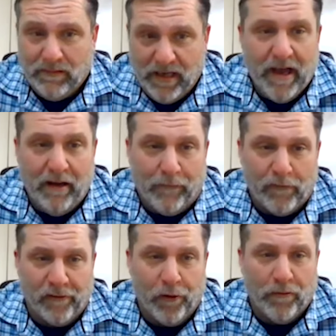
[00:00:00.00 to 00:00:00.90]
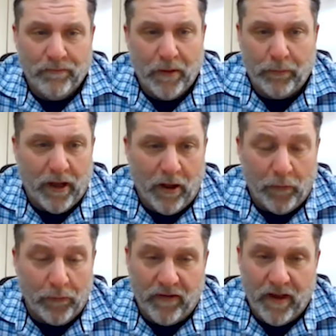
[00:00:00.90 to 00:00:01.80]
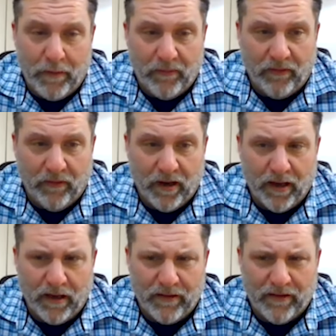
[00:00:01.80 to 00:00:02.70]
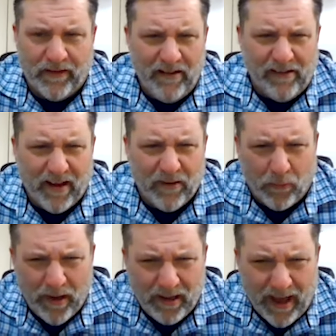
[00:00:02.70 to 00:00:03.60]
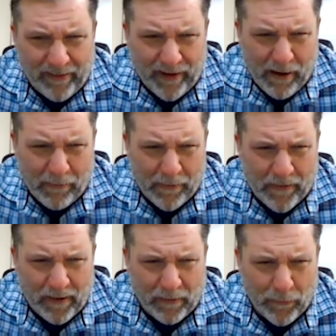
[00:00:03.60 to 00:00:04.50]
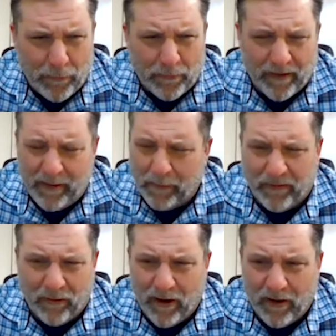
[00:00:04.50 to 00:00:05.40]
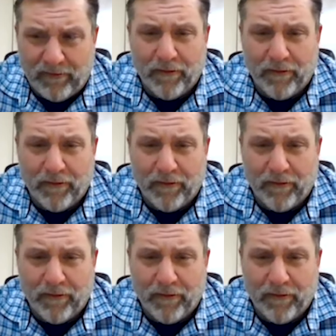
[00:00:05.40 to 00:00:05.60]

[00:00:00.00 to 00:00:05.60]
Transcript: Yeah, for sure. They play all those teams. Did St. John's win last night or did they lose? I'm sorry.